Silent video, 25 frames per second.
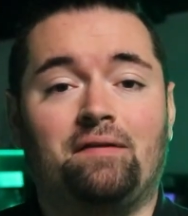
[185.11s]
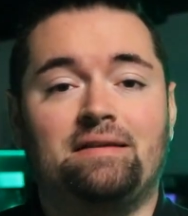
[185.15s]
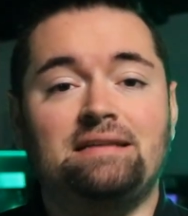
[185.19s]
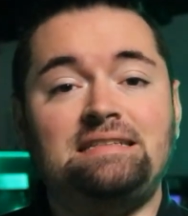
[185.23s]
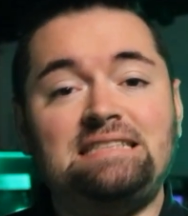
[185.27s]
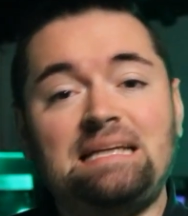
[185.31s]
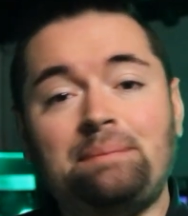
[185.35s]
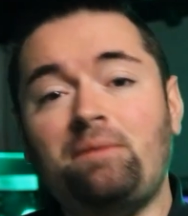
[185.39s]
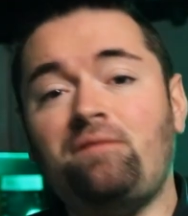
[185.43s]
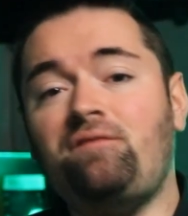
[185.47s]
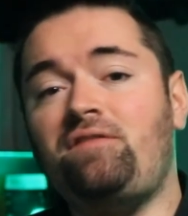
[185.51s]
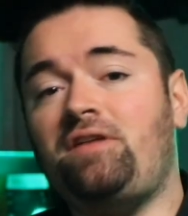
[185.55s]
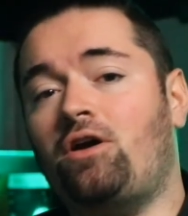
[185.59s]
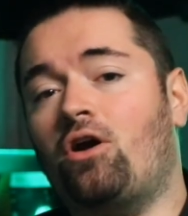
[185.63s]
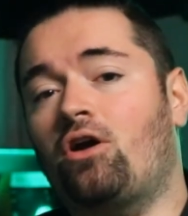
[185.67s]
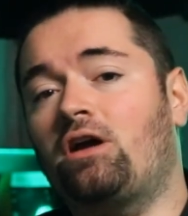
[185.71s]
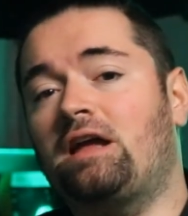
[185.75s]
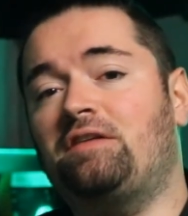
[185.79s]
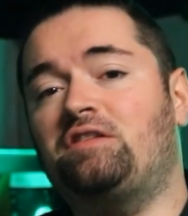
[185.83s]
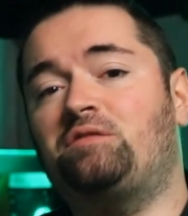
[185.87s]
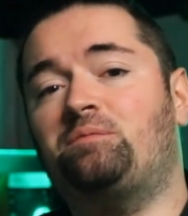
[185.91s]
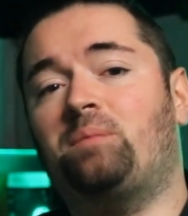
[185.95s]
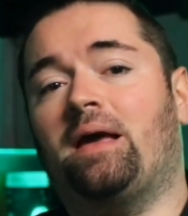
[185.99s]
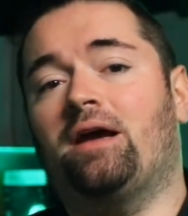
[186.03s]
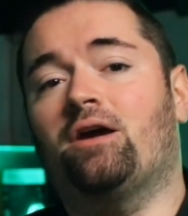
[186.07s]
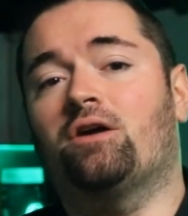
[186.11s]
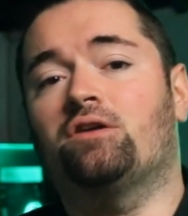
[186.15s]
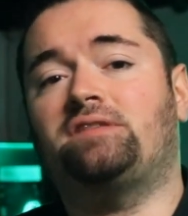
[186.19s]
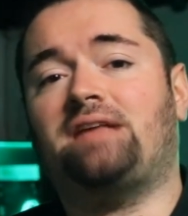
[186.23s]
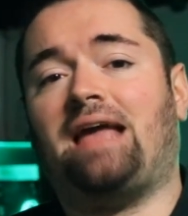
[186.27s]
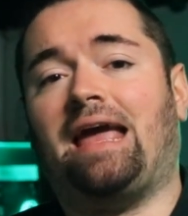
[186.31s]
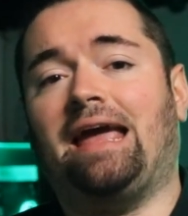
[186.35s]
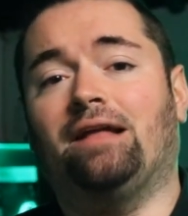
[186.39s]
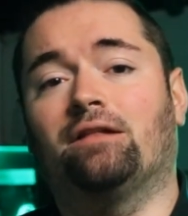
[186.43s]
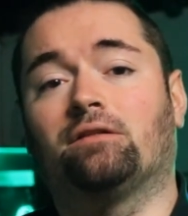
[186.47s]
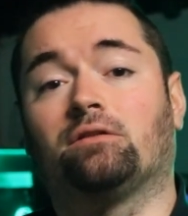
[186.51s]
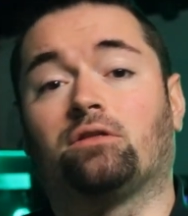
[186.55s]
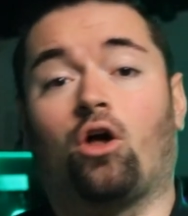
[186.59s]
This type of VR gives players
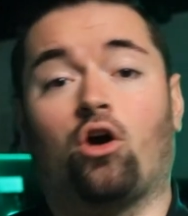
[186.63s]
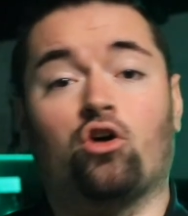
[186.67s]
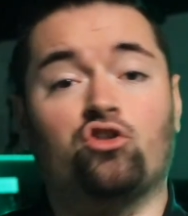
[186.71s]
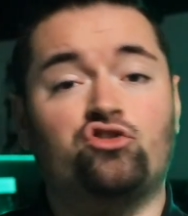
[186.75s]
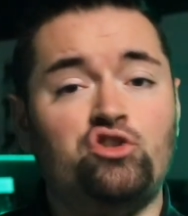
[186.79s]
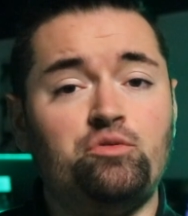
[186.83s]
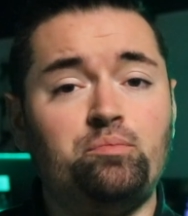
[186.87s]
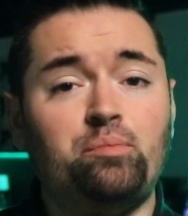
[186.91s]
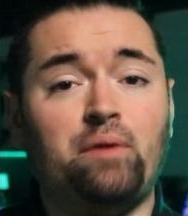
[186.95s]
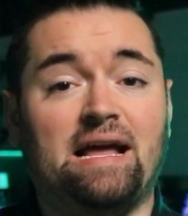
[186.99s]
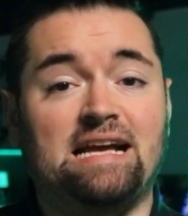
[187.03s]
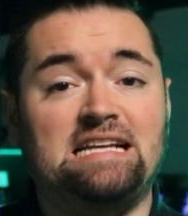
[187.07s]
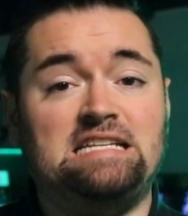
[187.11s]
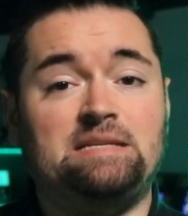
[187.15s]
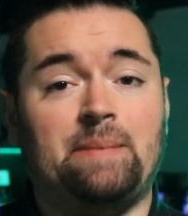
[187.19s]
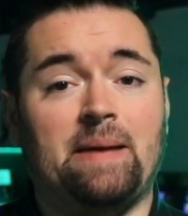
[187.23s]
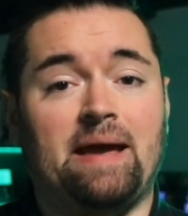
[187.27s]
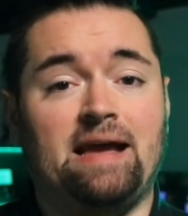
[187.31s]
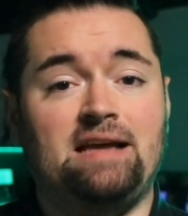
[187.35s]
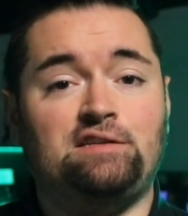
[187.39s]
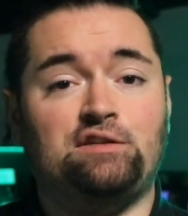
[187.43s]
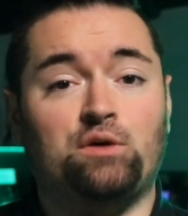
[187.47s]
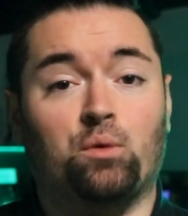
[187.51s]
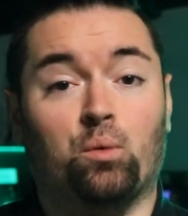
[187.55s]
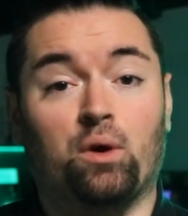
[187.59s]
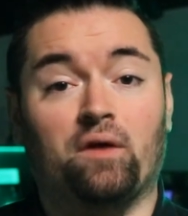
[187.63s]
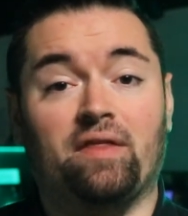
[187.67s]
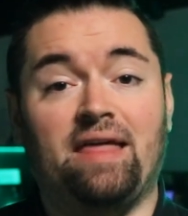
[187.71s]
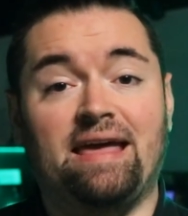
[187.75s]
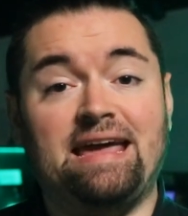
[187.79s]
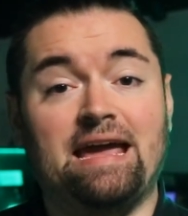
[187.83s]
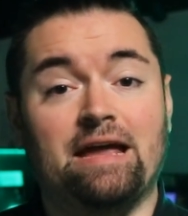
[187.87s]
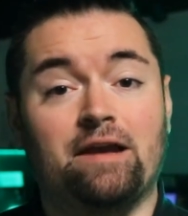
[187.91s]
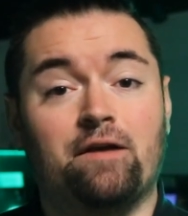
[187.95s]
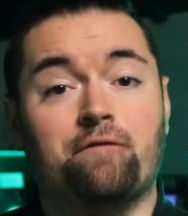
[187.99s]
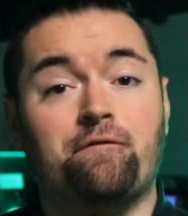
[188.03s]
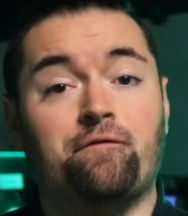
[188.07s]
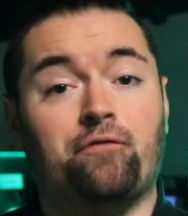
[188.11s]
a larger play space where they
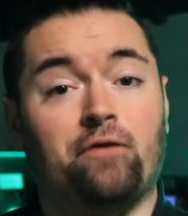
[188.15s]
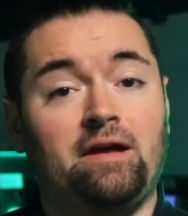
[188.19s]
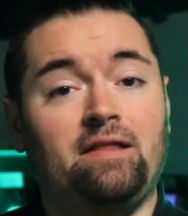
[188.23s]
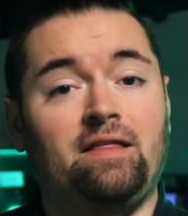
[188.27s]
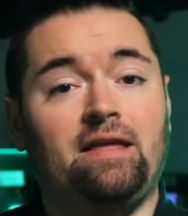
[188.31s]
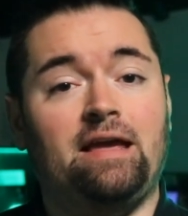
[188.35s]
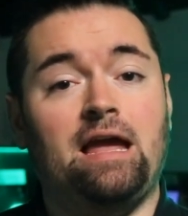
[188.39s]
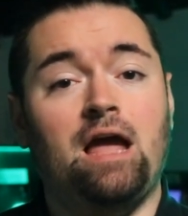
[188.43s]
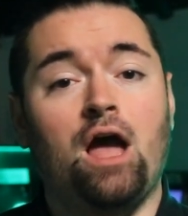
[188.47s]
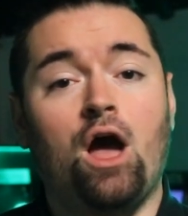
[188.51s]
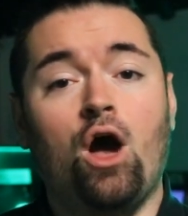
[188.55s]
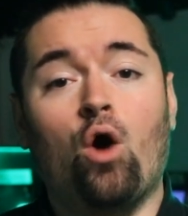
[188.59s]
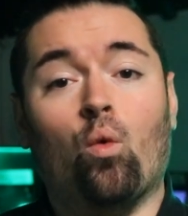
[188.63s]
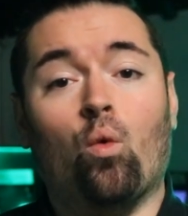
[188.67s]
can freely